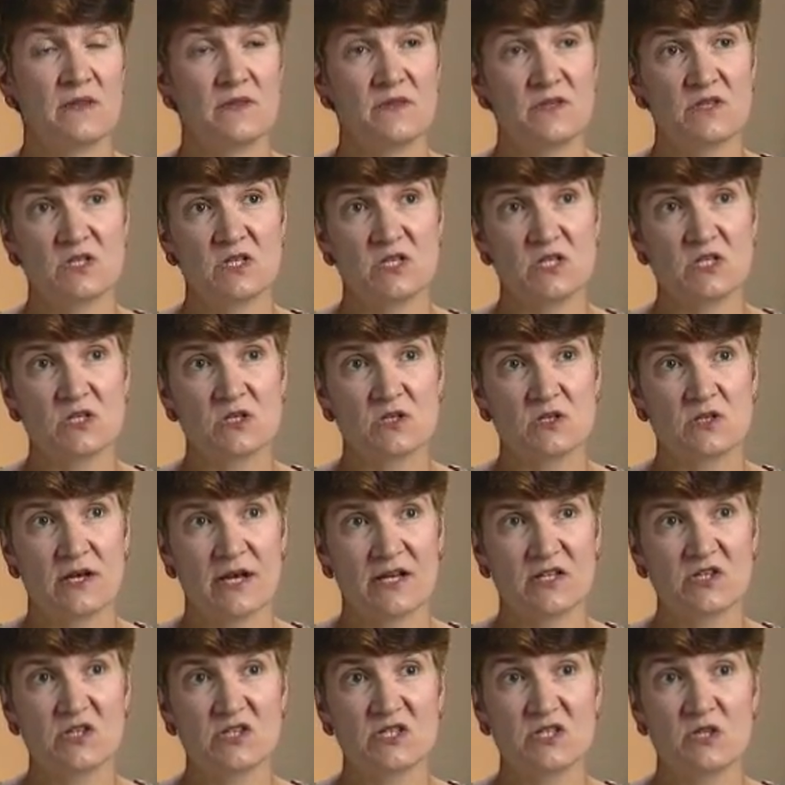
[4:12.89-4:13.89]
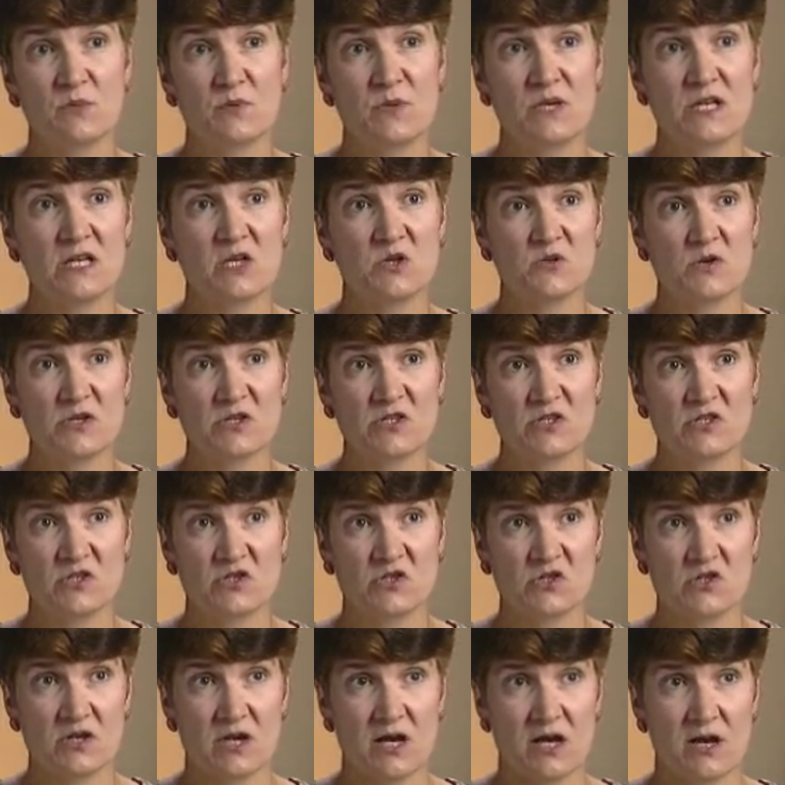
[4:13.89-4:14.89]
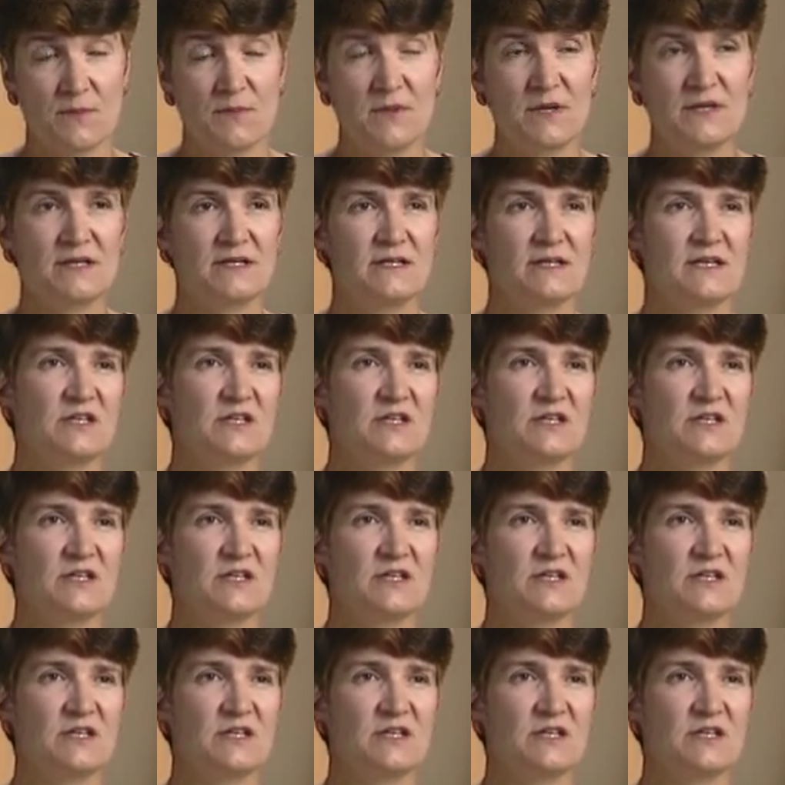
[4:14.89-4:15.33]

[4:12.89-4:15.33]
This is not just the pediatrician's job.